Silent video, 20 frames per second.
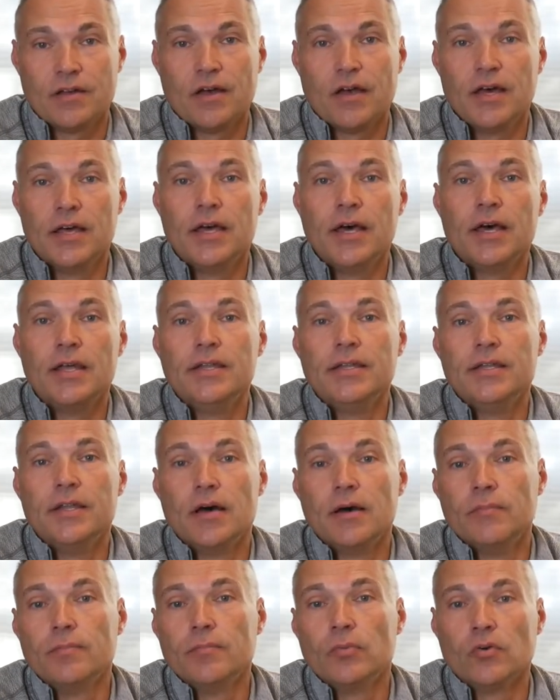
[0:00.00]
a
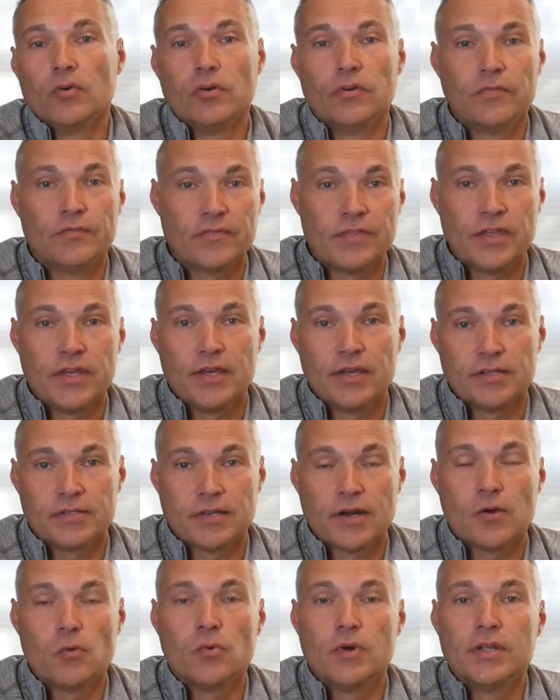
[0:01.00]
number of things that
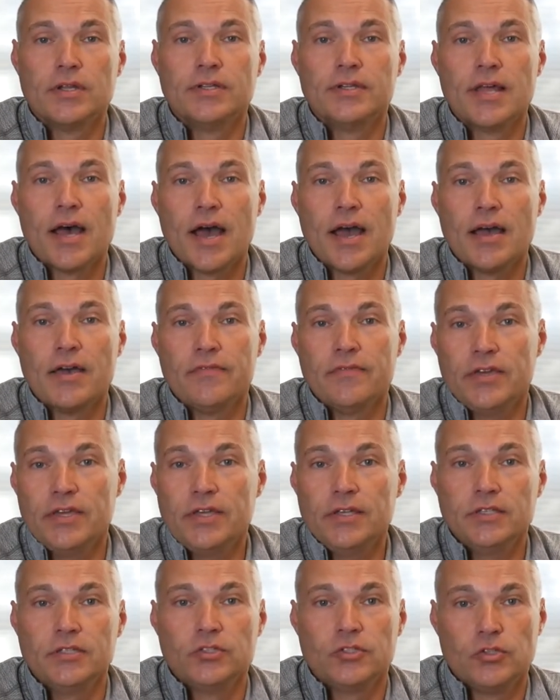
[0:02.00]
I want to dive
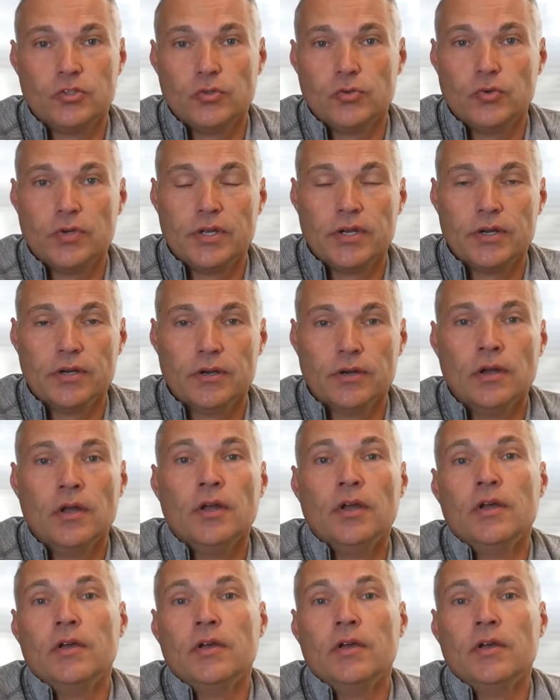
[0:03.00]
into here